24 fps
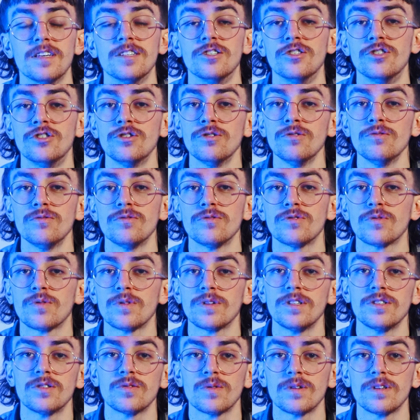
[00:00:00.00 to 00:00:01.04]
then June
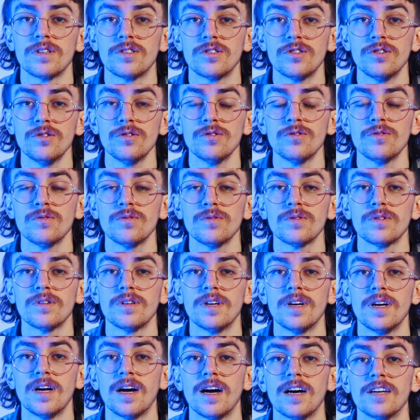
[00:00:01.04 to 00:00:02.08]
2022,
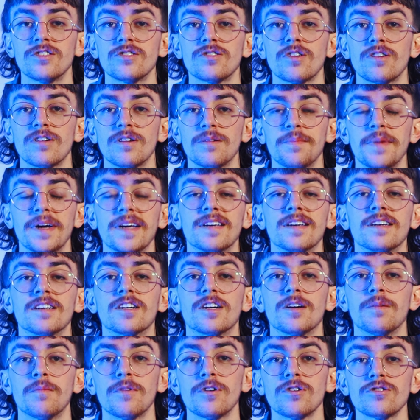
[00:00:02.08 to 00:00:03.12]
I started making
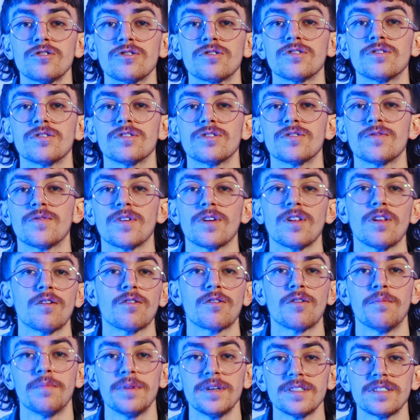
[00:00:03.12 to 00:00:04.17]
commercials for
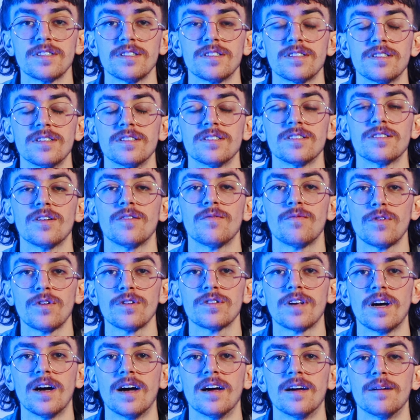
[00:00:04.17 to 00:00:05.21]
local businesses
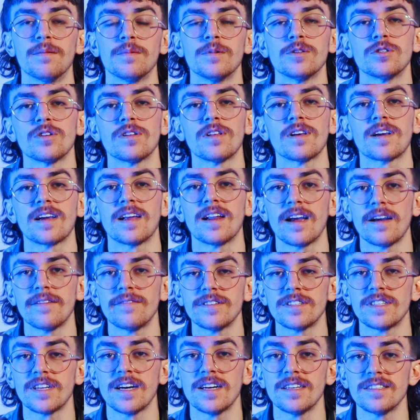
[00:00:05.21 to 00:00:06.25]
full-time so they could
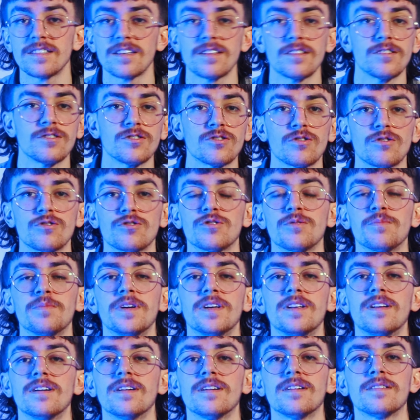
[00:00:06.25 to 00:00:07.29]
advertise on their social
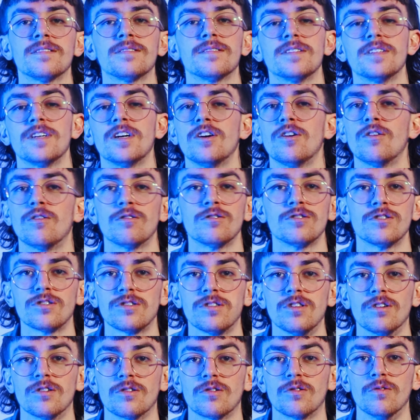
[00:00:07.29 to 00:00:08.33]
media or just
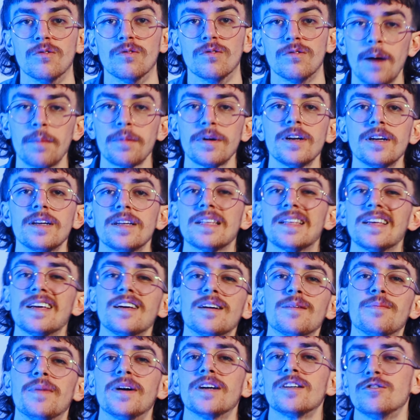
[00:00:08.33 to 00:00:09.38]
look cool. I'm gonna
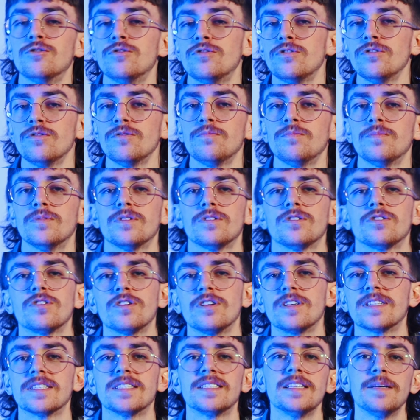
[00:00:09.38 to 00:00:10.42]
link my YouTube so
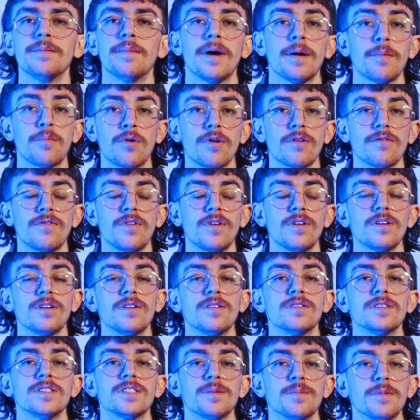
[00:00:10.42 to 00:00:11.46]
you can see my
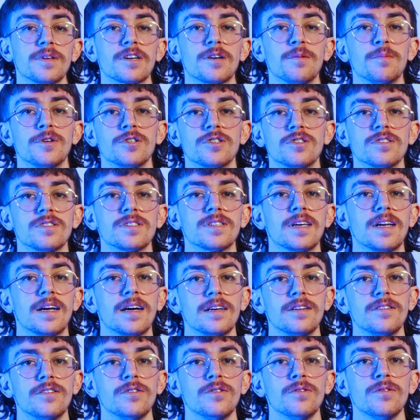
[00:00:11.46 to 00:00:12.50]
portfolio and some of the commercials that
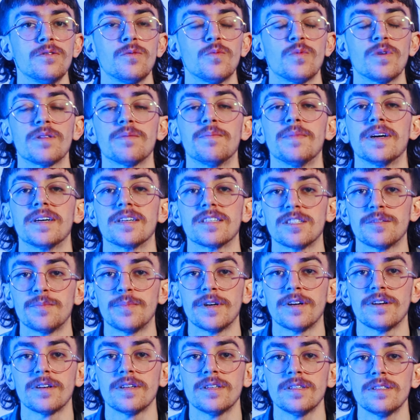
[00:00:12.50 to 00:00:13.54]
I do with my
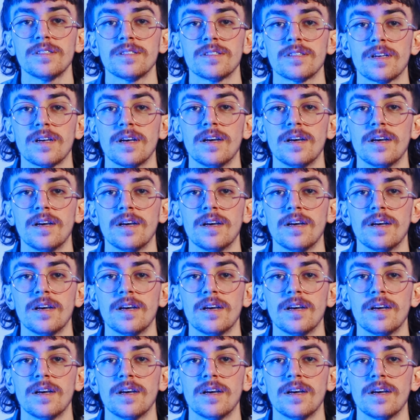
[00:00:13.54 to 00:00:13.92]
experience.